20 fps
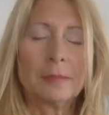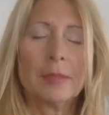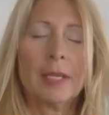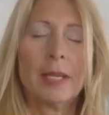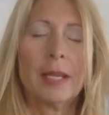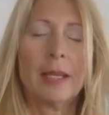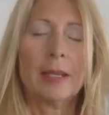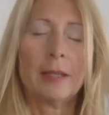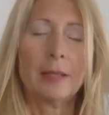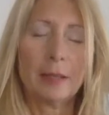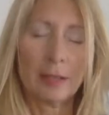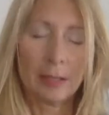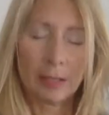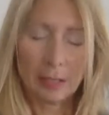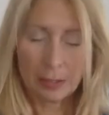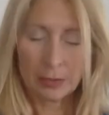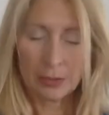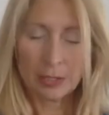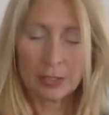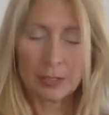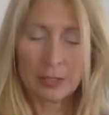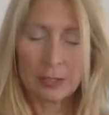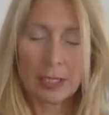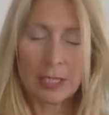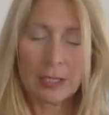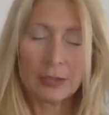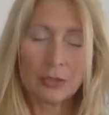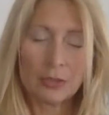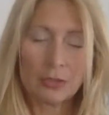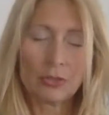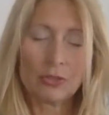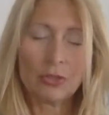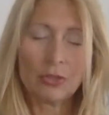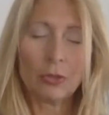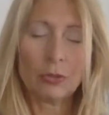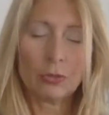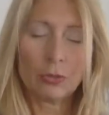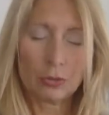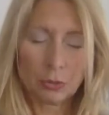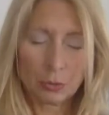and just let your
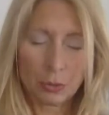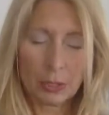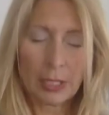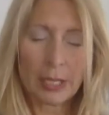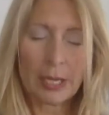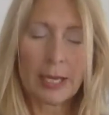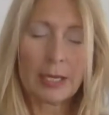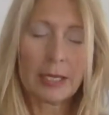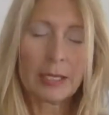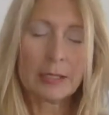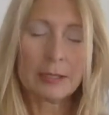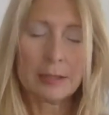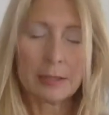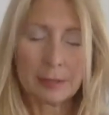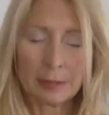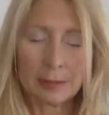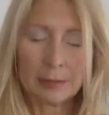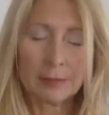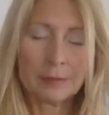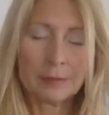shoulders relax